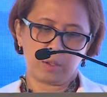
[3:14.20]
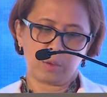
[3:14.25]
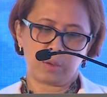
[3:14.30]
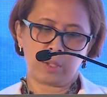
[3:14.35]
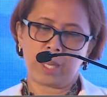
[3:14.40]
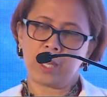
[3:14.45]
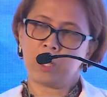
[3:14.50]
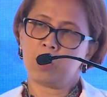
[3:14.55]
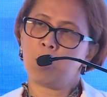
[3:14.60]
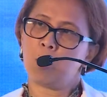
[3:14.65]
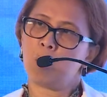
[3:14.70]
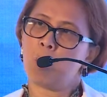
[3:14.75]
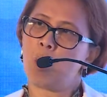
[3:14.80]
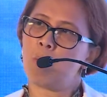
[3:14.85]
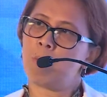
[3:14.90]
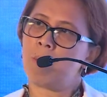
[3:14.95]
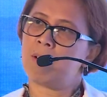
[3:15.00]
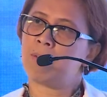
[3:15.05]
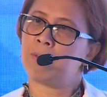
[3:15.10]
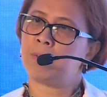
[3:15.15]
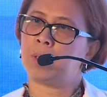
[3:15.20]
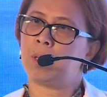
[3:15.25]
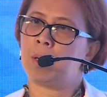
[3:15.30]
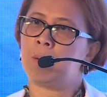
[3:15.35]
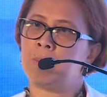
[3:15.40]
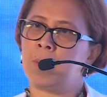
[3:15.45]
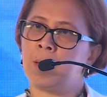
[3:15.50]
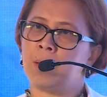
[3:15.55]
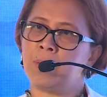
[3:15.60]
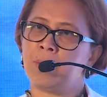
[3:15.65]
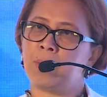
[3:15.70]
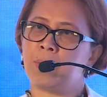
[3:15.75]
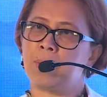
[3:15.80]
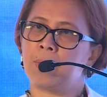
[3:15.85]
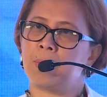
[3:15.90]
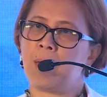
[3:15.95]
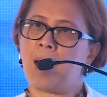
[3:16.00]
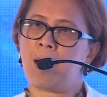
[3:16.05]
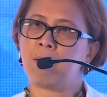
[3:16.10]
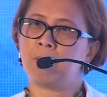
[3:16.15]
They go home after a month,
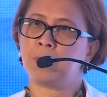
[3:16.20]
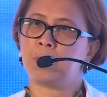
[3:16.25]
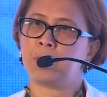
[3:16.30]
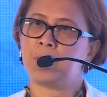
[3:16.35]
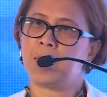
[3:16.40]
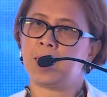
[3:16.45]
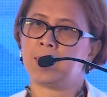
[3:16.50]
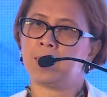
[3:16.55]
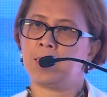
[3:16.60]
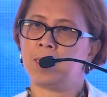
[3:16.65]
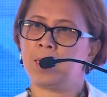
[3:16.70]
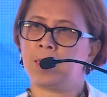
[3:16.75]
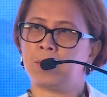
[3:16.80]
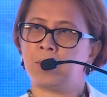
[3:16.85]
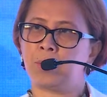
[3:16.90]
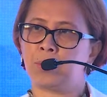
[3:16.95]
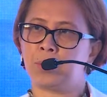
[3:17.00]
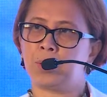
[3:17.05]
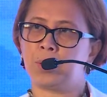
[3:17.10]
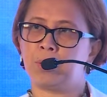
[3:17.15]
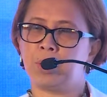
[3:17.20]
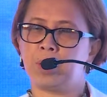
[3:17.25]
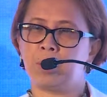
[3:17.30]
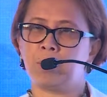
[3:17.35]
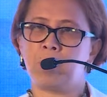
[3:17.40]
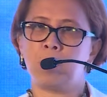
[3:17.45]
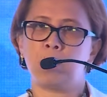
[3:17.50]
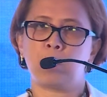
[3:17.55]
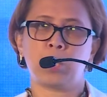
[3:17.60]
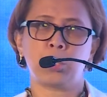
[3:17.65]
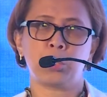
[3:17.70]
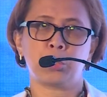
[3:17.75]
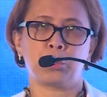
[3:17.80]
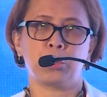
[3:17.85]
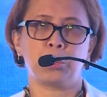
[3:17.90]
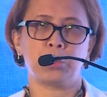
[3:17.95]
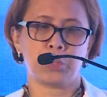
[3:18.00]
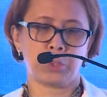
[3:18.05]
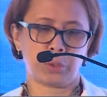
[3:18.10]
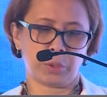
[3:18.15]
after getting a third-degree pressure
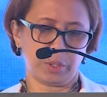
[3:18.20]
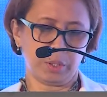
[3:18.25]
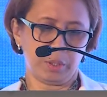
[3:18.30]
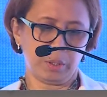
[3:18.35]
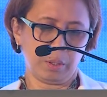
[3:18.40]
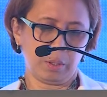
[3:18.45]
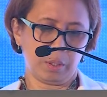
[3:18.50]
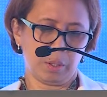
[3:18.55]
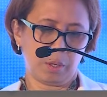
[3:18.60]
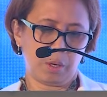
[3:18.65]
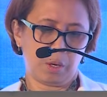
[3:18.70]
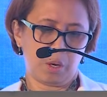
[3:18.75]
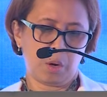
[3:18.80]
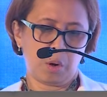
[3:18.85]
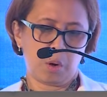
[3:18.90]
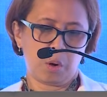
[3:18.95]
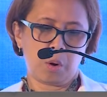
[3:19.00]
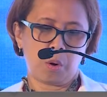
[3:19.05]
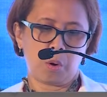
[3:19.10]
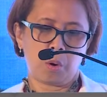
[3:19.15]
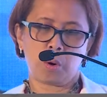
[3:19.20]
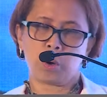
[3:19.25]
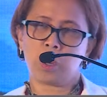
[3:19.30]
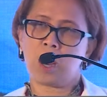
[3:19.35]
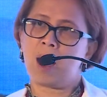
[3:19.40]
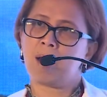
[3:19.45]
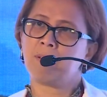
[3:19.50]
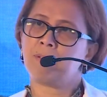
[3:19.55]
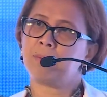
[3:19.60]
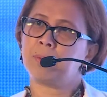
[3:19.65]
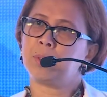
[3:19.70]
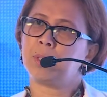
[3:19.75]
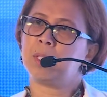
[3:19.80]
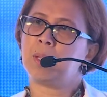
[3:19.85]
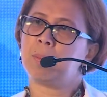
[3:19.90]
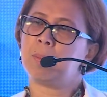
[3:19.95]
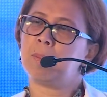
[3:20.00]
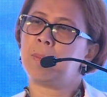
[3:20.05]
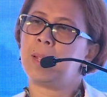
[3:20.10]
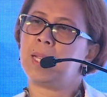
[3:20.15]
ulcer, or after
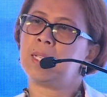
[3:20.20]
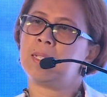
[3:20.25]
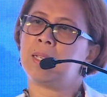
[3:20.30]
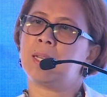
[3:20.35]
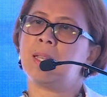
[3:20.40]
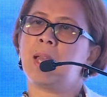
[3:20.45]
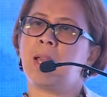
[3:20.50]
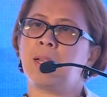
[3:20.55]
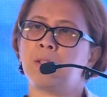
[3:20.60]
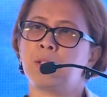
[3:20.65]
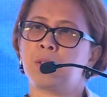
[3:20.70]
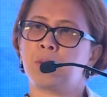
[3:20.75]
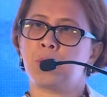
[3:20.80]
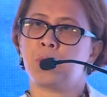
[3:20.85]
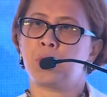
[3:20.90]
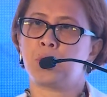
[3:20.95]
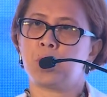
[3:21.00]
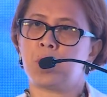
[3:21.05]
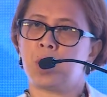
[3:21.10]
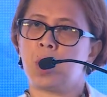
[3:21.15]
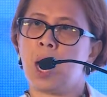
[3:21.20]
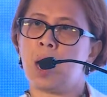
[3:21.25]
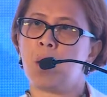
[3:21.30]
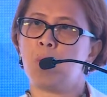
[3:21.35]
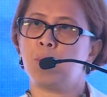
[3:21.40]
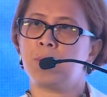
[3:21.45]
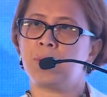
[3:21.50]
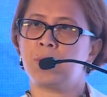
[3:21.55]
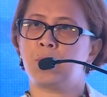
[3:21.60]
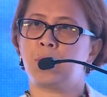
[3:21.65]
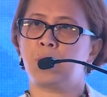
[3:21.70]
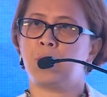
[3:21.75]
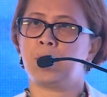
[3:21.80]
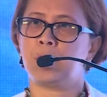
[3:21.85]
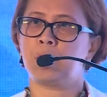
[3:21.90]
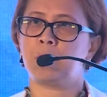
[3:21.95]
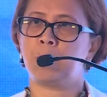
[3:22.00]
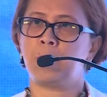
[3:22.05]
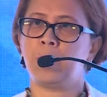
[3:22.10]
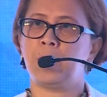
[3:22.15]
the patient had surgery. How was their
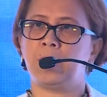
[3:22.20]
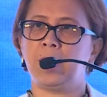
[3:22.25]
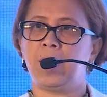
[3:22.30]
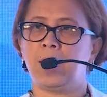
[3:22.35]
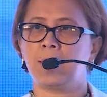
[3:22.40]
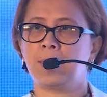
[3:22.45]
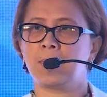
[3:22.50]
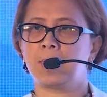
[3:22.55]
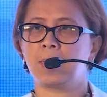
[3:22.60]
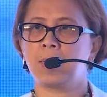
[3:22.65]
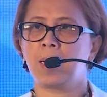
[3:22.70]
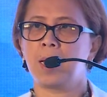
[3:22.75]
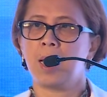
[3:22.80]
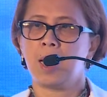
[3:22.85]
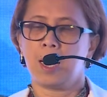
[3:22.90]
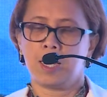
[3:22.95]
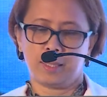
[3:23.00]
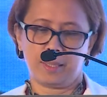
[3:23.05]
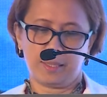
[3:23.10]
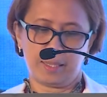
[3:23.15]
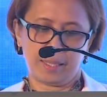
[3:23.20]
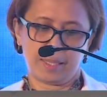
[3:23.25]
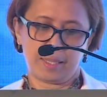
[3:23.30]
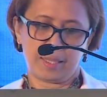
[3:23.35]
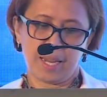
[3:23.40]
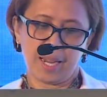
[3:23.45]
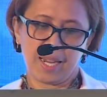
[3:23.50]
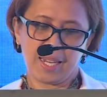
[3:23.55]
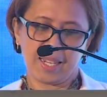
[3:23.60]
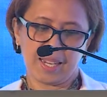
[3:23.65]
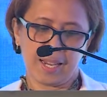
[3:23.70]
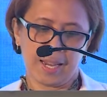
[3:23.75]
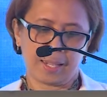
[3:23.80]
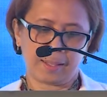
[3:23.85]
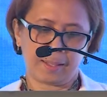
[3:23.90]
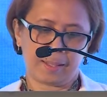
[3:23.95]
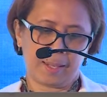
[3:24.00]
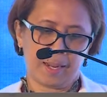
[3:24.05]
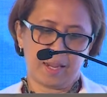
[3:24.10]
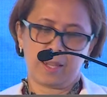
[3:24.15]
experience? Did they get
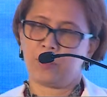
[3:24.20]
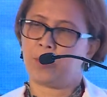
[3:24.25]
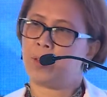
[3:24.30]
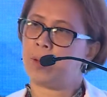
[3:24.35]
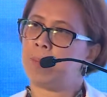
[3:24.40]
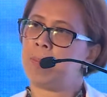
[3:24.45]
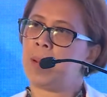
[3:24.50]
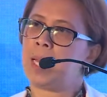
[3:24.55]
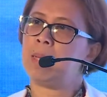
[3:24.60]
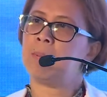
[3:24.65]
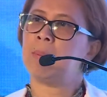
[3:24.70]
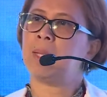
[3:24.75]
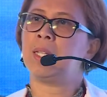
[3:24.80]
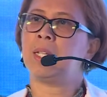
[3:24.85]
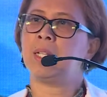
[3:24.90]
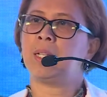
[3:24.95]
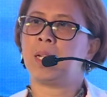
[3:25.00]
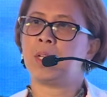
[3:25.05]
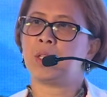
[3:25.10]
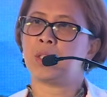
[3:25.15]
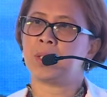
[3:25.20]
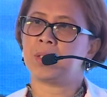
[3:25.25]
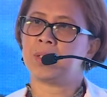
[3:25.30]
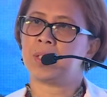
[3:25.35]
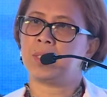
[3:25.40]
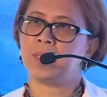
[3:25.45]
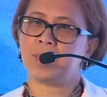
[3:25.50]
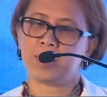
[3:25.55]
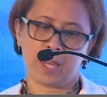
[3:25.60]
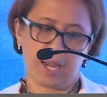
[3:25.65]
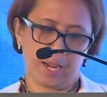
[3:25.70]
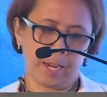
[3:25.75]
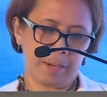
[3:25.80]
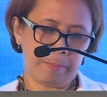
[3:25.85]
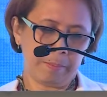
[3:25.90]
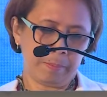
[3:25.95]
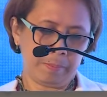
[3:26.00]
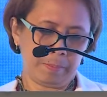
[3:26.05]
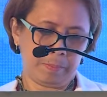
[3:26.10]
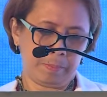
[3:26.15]
their pain medications on time?